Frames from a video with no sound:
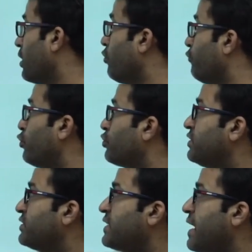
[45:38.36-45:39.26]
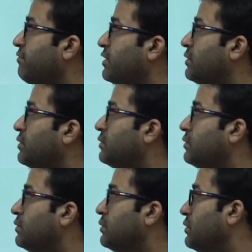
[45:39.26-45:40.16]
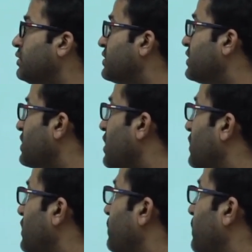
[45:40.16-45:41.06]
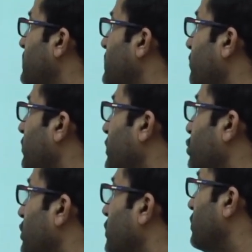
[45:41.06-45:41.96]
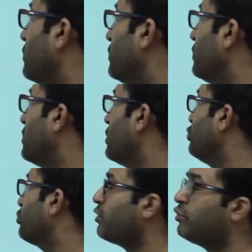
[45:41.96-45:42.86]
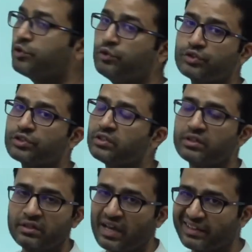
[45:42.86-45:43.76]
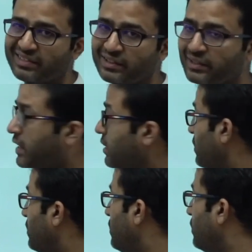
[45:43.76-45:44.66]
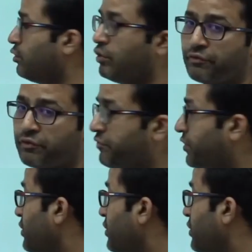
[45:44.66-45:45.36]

For this 7, this is 100 plus 7 actually. You cannot use neither 10 nor 50.